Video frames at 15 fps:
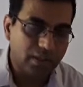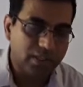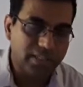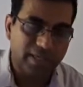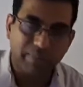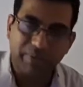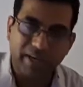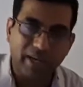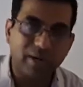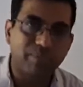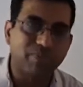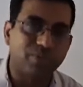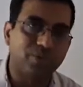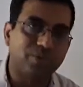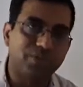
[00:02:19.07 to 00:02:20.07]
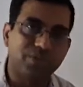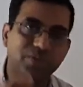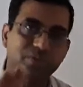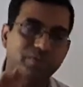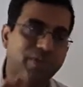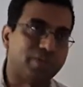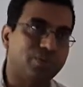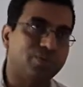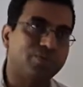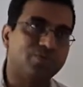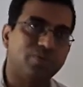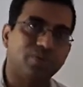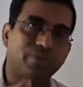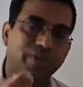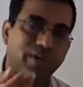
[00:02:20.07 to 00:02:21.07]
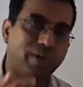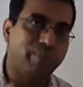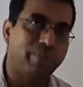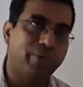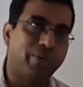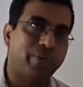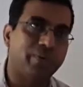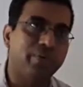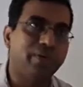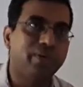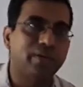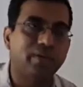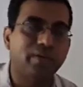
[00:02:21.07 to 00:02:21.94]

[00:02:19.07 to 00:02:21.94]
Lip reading: Step care approach is very useful, very important.